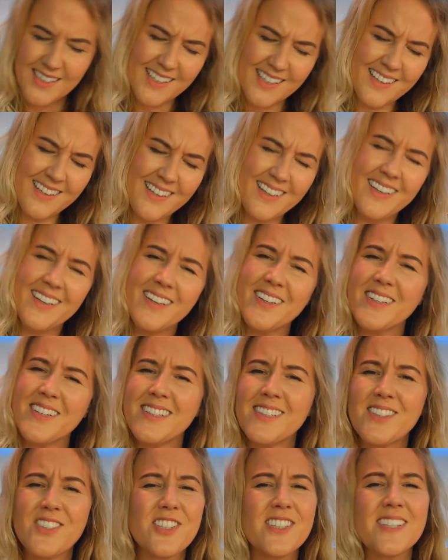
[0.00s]
In here,
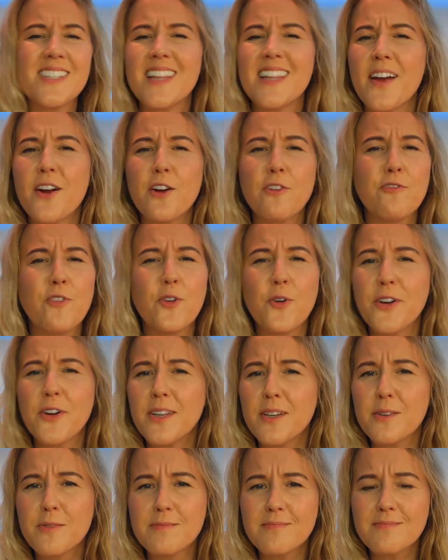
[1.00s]
it's just there for
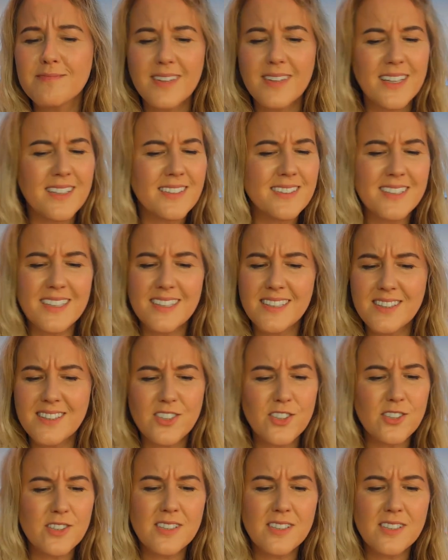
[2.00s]
you. And it's just